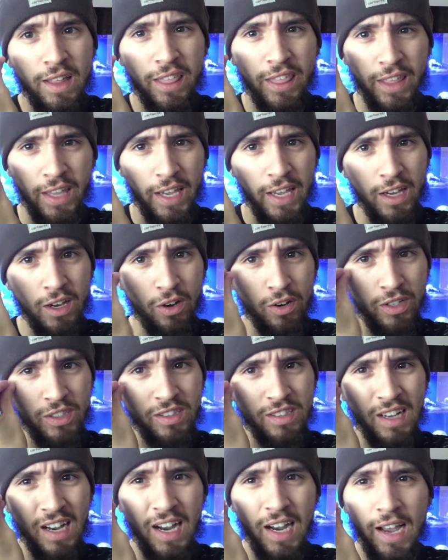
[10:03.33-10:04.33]
thing on
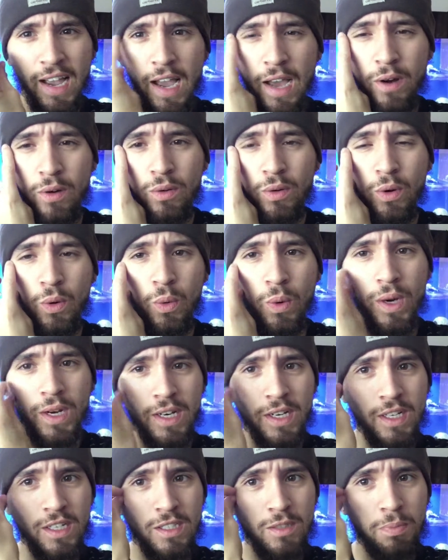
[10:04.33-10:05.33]
its eye. I don't know what
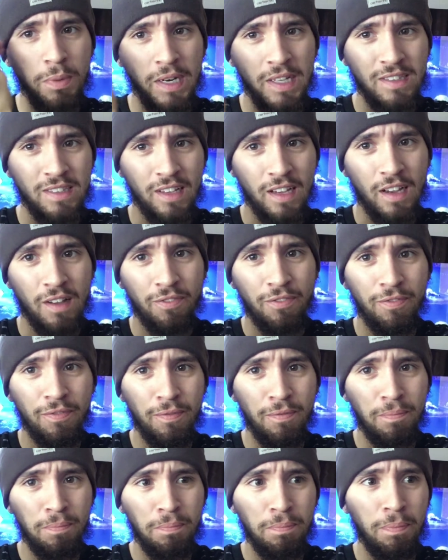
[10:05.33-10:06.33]
it is, but it's like
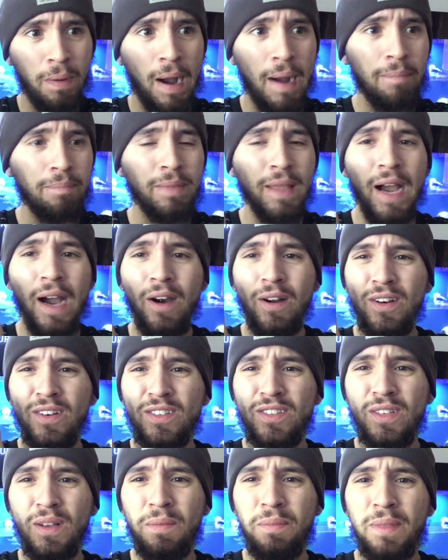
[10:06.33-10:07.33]
popped out or
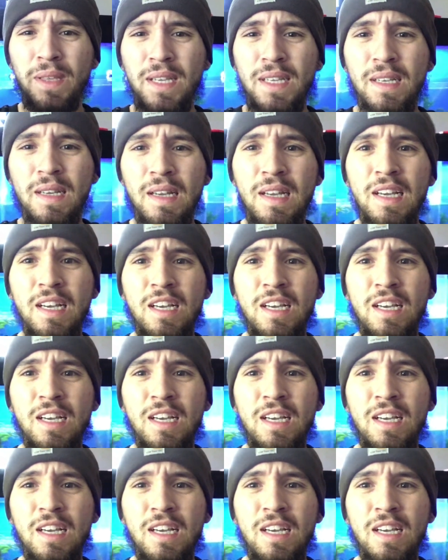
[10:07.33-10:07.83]
something.